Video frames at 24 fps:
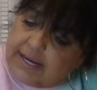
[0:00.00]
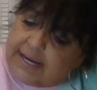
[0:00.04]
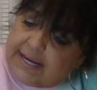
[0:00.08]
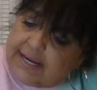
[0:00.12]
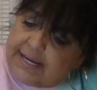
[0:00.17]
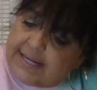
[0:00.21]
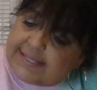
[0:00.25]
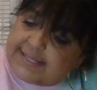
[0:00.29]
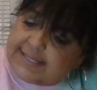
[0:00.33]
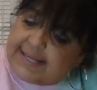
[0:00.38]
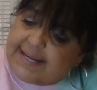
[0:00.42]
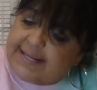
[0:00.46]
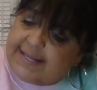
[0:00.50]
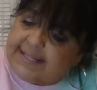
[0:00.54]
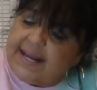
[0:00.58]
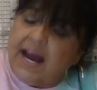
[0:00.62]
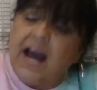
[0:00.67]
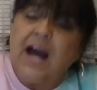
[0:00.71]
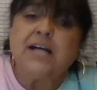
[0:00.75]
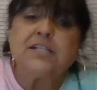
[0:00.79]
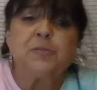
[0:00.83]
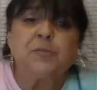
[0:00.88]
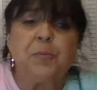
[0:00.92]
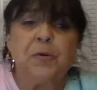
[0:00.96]
Is he in the
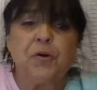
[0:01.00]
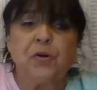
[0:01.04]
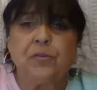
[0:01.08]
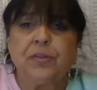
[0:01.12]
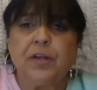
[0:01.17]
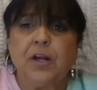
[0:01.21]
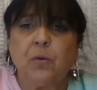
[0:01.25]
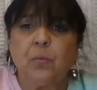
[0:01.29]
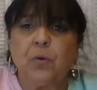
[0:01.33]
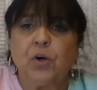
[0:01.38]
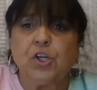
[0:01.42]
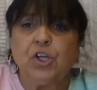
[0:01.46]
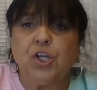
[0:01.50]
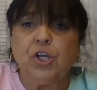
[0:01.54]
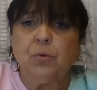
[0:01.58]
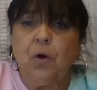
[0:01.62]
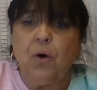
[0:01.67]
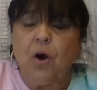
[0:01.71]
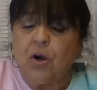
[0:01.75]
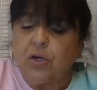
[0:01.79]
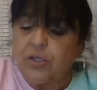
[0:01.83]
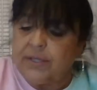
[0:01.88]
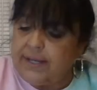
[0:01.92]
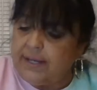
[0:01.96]
hospital there where you
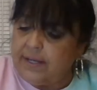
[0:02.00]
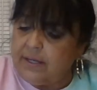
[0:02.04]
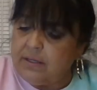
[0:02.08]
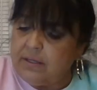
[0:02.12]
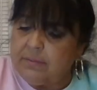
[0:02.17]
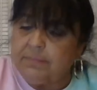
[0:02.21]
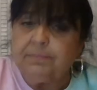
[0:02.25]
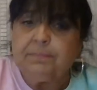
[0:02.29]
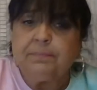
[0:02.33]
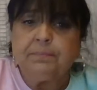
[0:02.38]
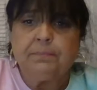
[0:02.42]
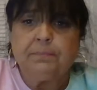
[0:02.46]
are, Deb?